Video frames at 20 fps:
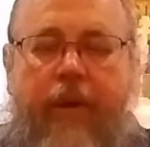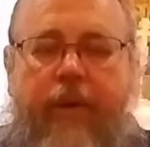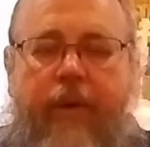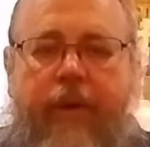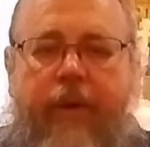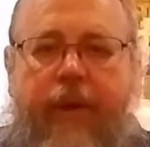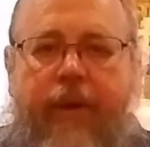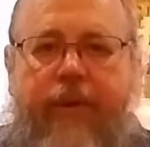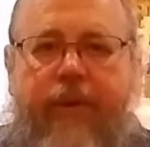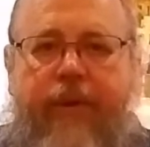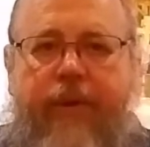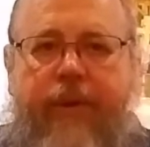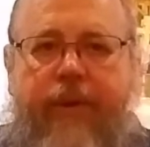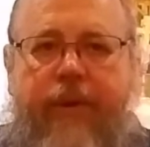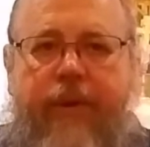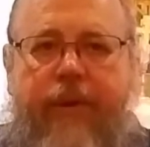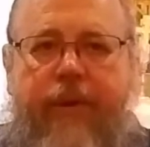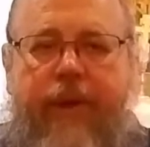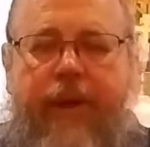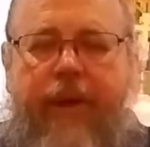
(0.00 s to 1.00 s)
so that's
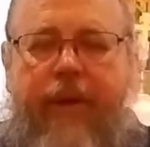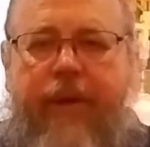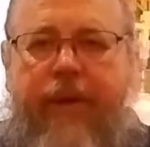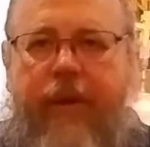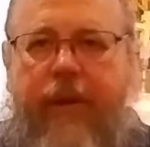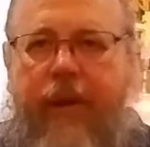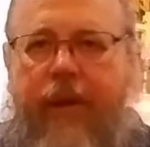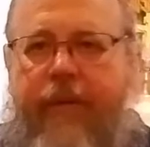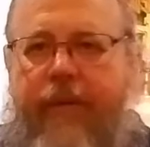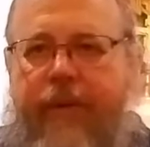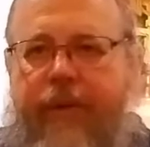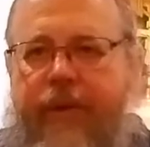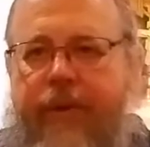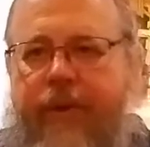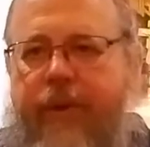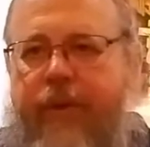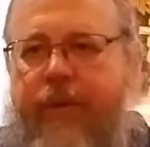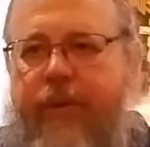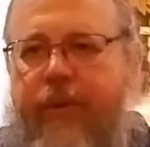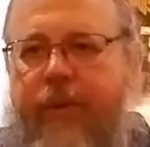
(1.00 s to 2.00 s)
10th, 11th
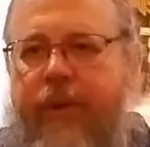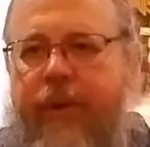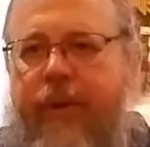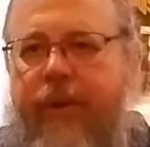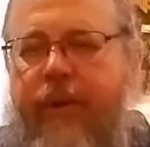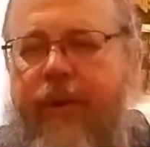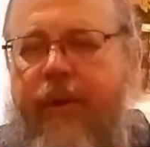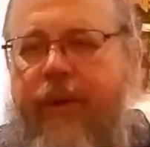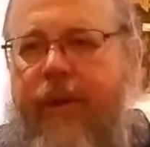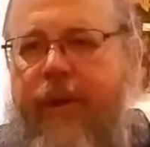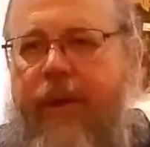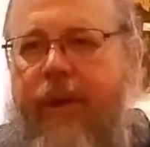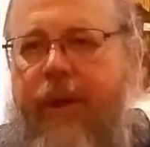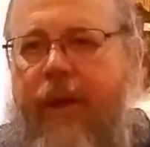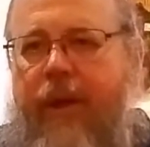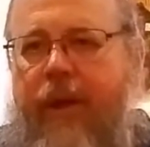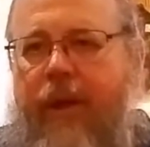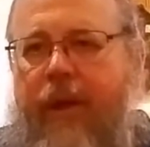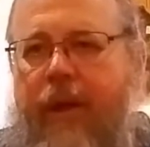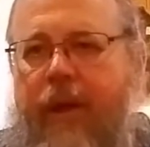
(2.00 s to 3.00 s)
century.
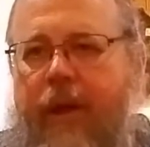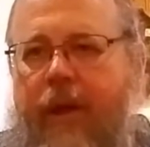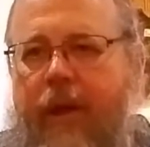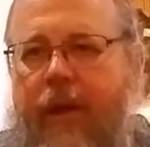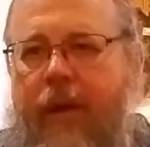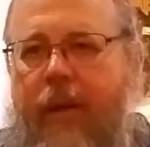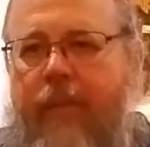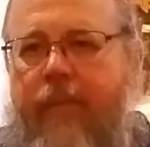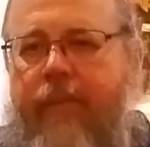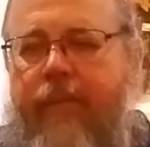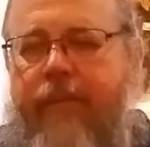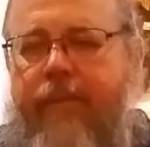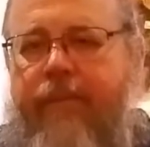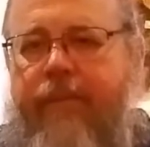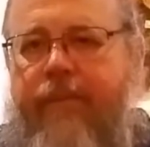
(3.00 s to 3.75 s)
Um,